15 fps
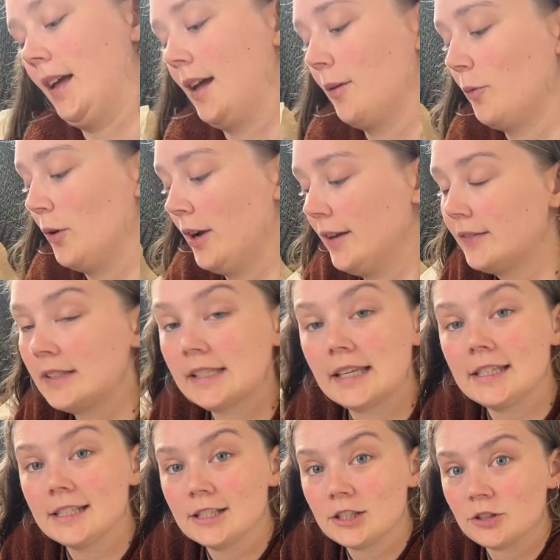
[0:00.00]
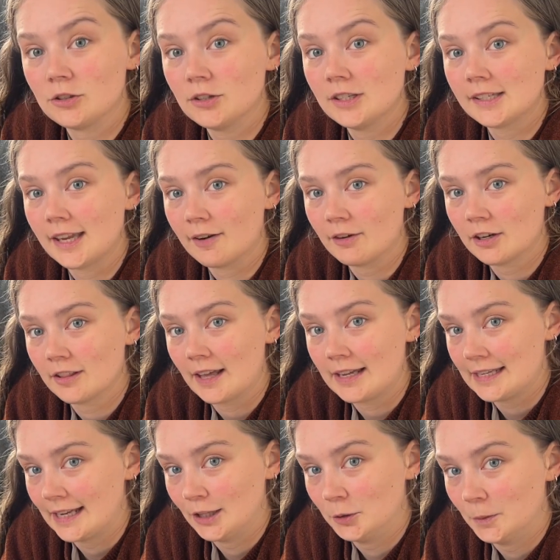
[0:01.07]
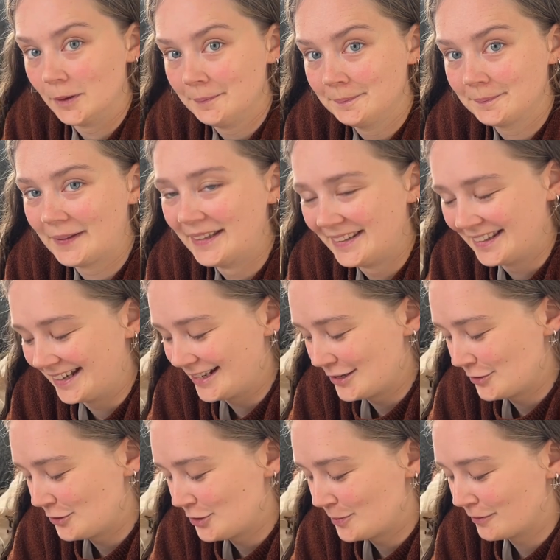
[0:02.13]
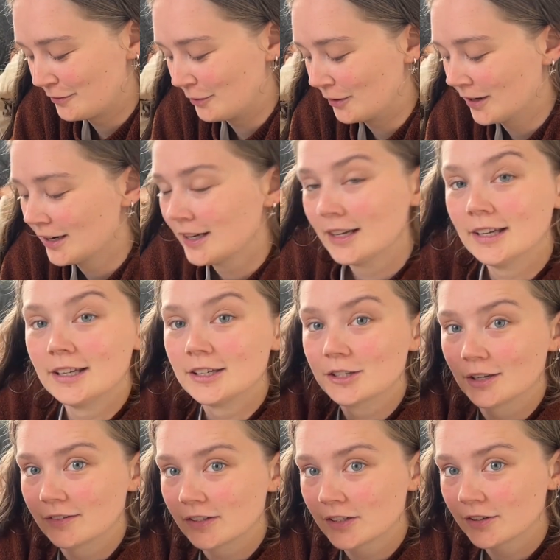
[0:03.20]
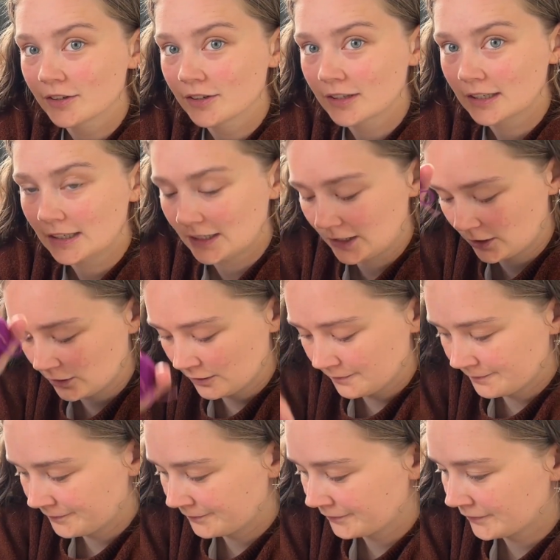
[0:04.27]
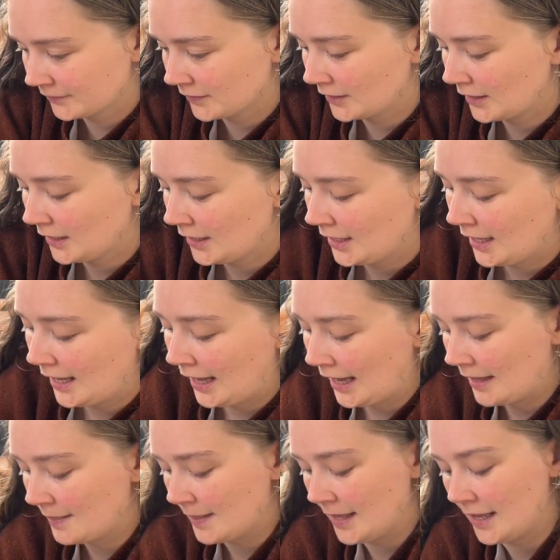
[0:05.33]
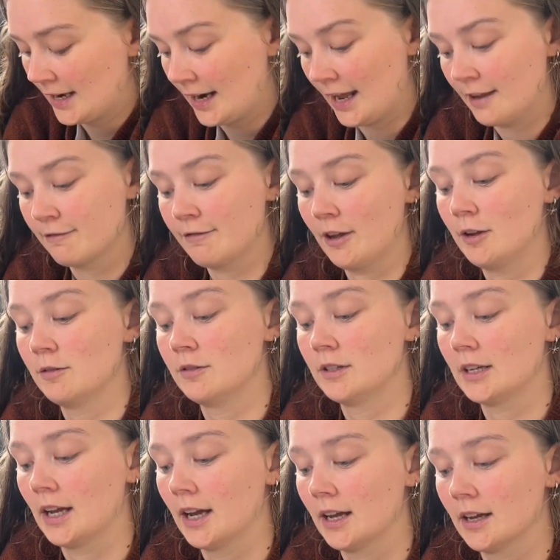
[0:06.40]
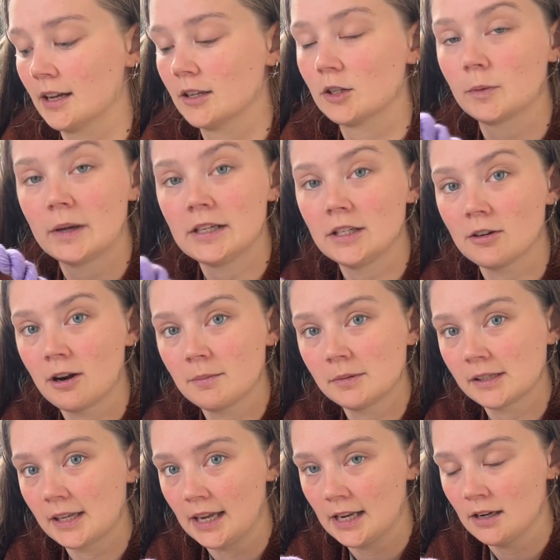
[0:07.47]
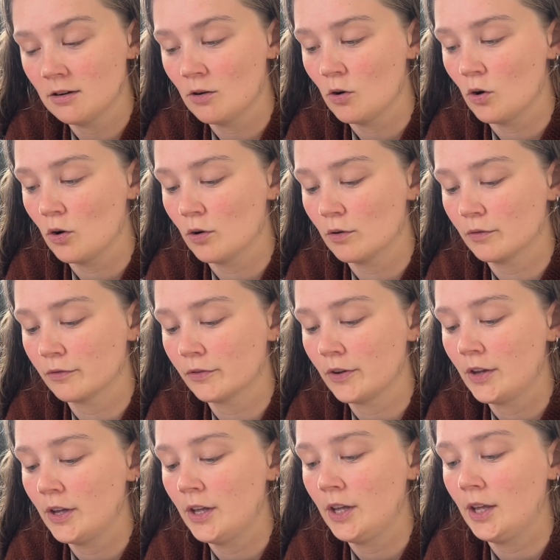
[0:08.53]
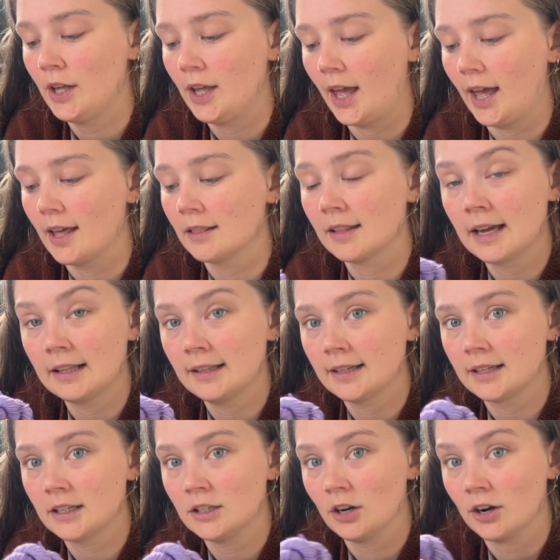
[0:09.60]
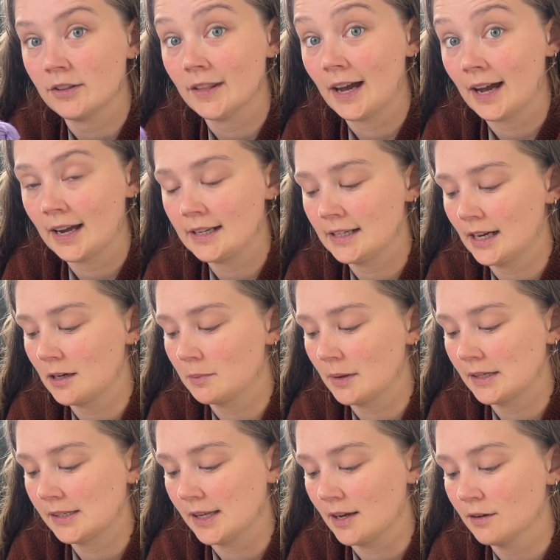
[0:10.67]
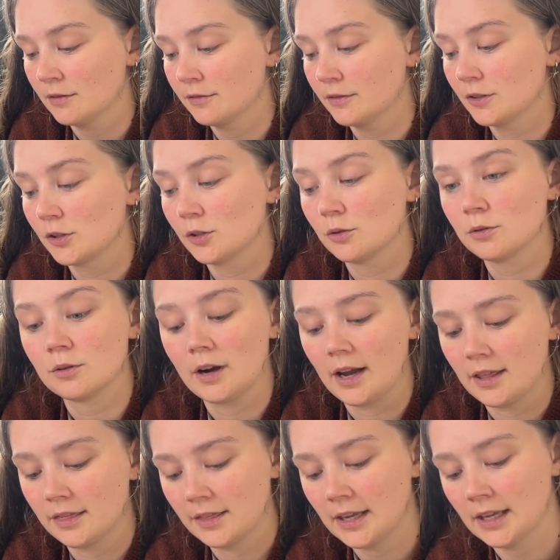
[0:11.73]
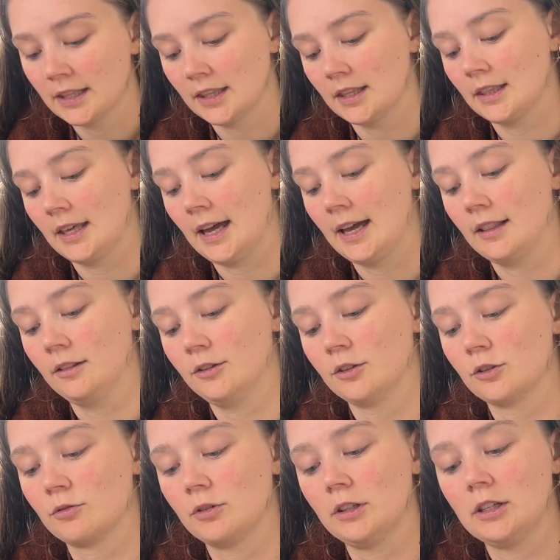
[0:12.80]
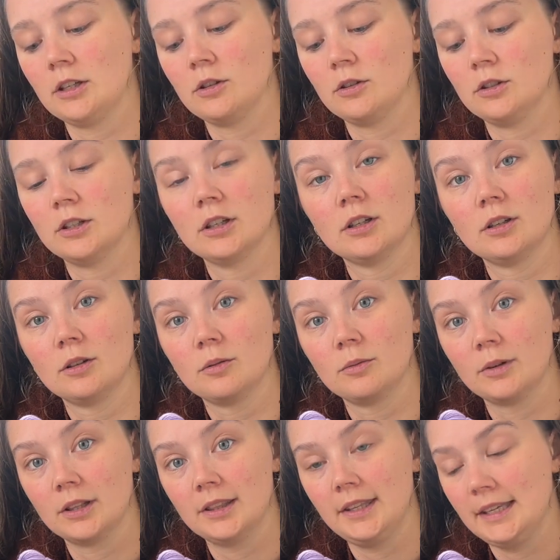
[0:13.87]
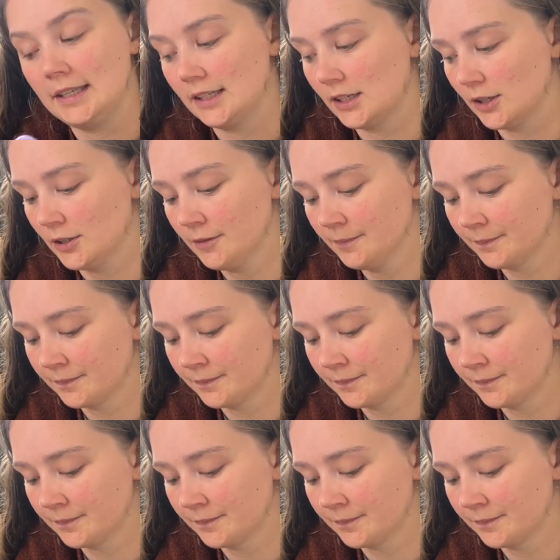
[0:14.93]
what I have decided to do is get rid of that yellow one that I showed you before. So I've still got these two, and then I found a 20-gram skein of lilac yarn that I dyed myself, so I think that that looks really good with these two.